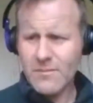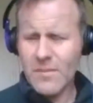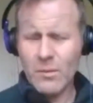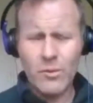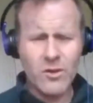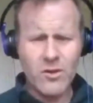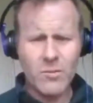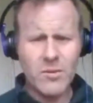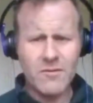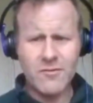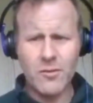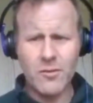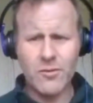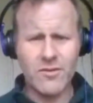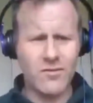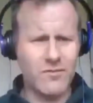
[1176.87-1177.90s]
with a couple of
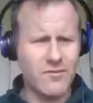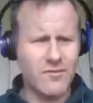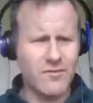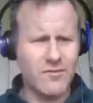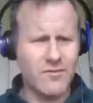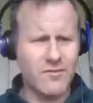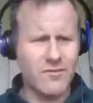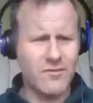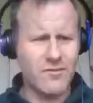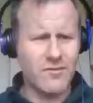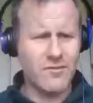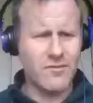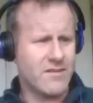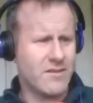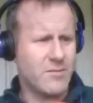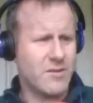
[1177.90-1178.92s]
folks from Fair City.
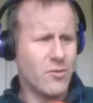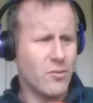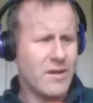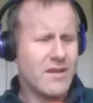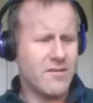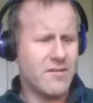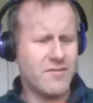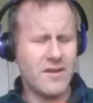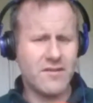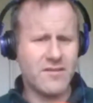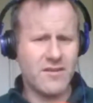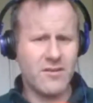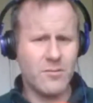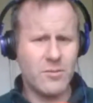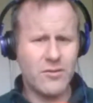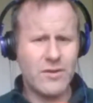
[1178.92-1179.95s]
Been a week of Fair City
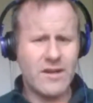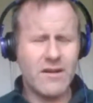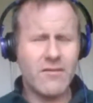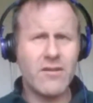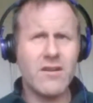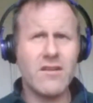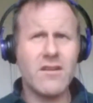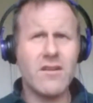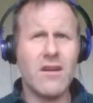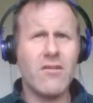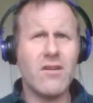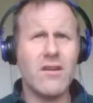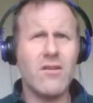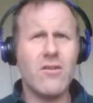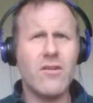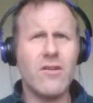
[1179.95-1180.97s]
between Eric
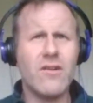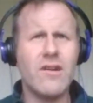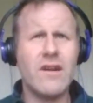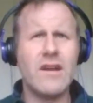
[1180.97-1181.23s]
Lawler,